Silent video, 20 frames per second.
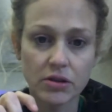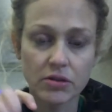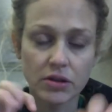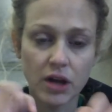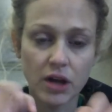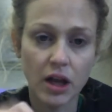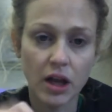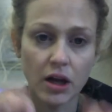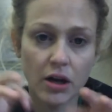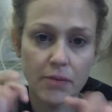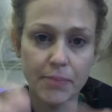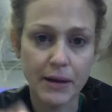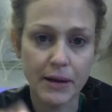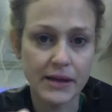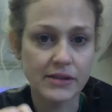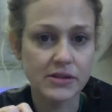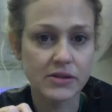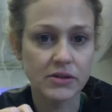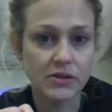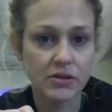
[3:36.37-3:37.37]
colored
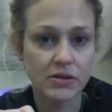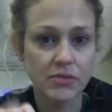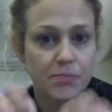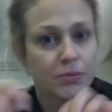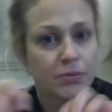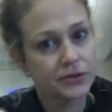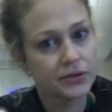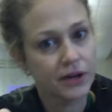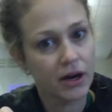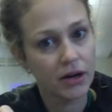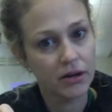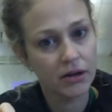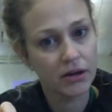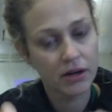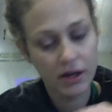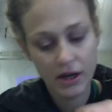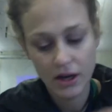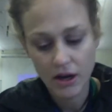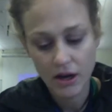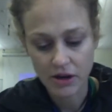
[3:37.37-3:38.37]
pencil bulldog
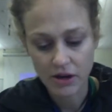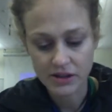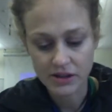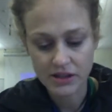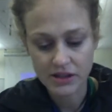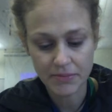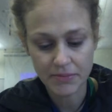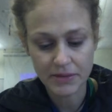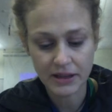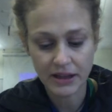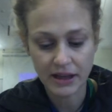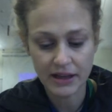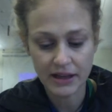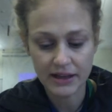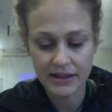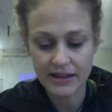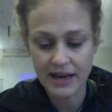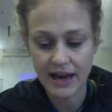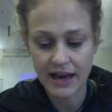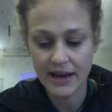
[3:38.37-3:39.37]
or something
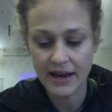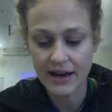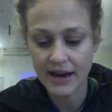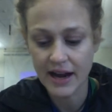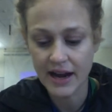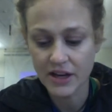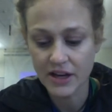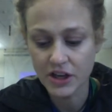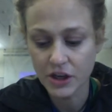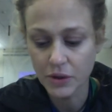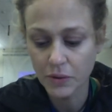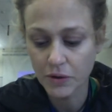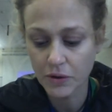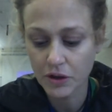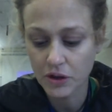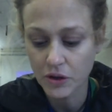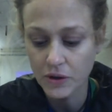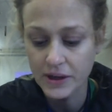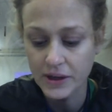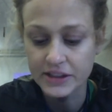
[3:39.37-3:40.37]
like that, and you are
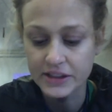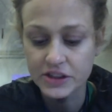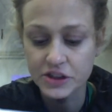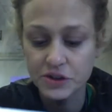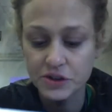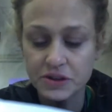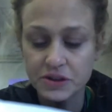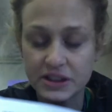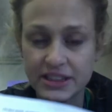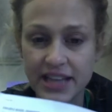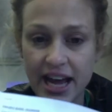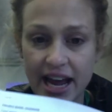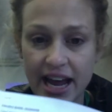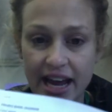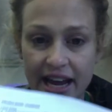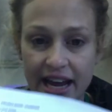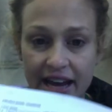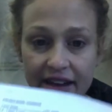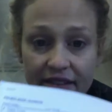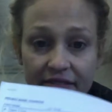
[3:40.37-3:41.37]
going to
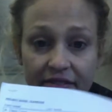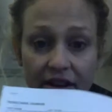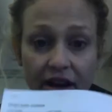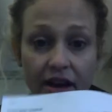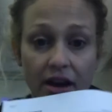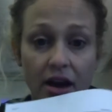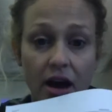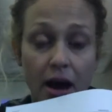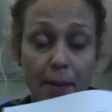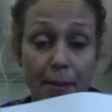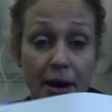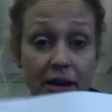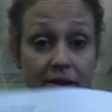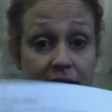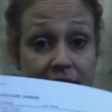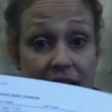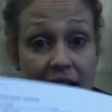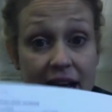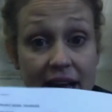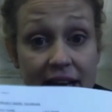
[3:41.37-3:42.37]
save
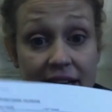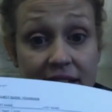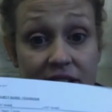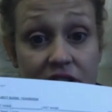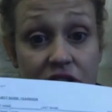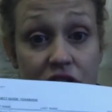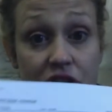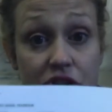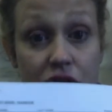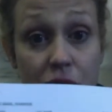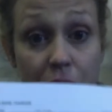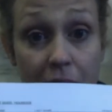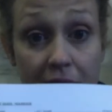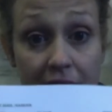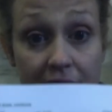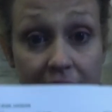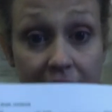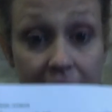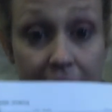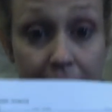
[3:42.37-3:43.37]
about 10 to
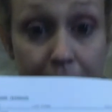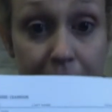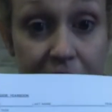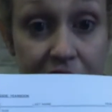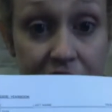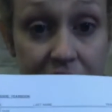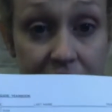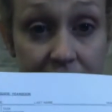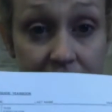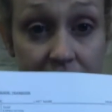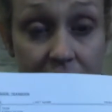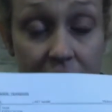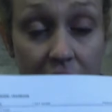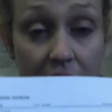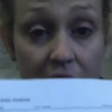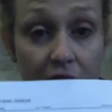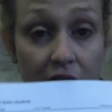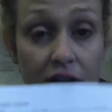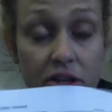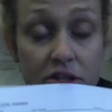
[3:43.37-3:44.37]
20 images.
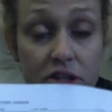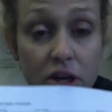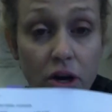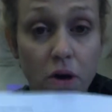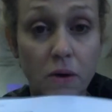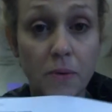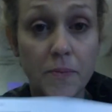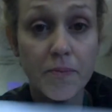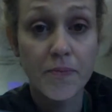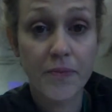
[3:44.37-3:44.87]
So